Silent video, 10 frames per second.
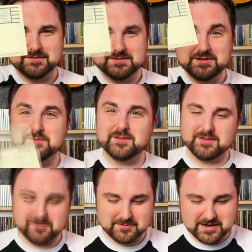to the
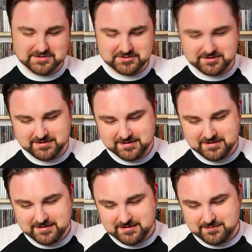Lone Ranger.
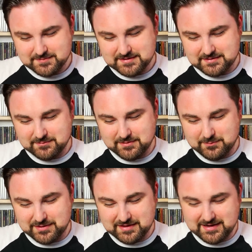But then
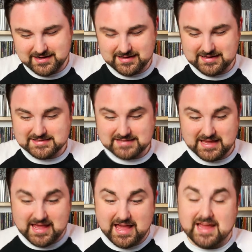within it is
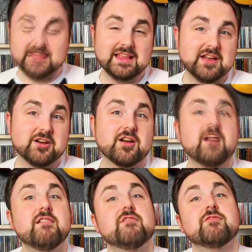a letter
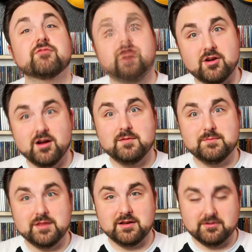
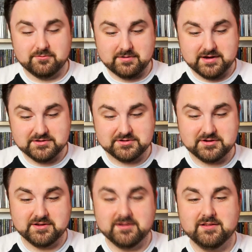from the Lone Ranger.